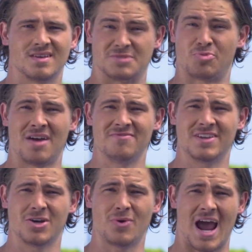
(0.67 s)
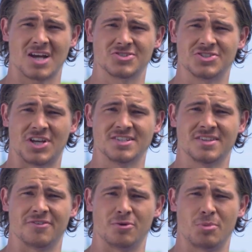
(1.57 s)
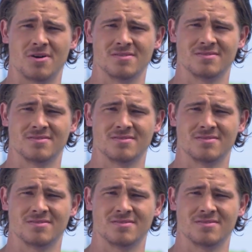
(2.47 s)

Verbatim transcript: Is Prime Video actually changing the football?